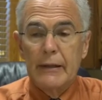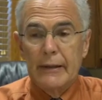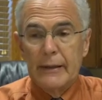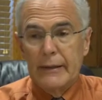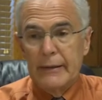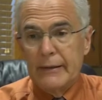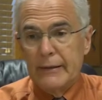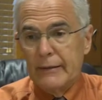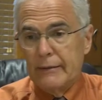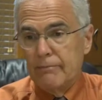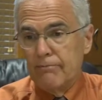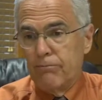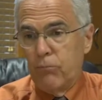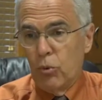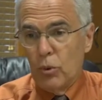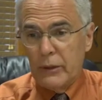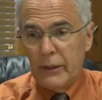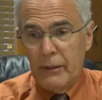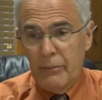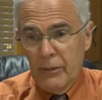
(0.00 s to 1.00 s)
um,
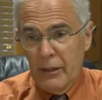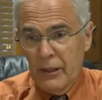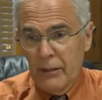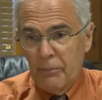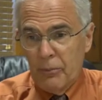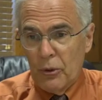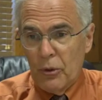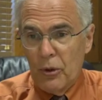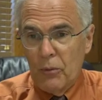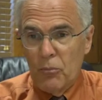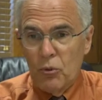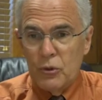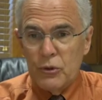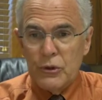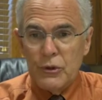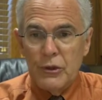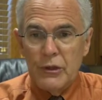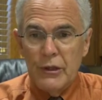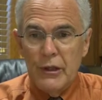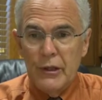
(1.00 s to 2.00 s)
we're coming up on
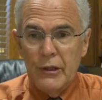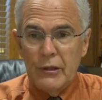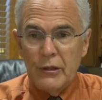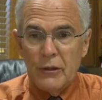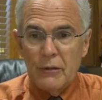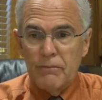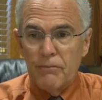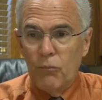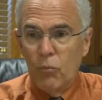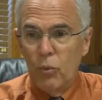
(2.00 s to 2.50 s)
almost a year.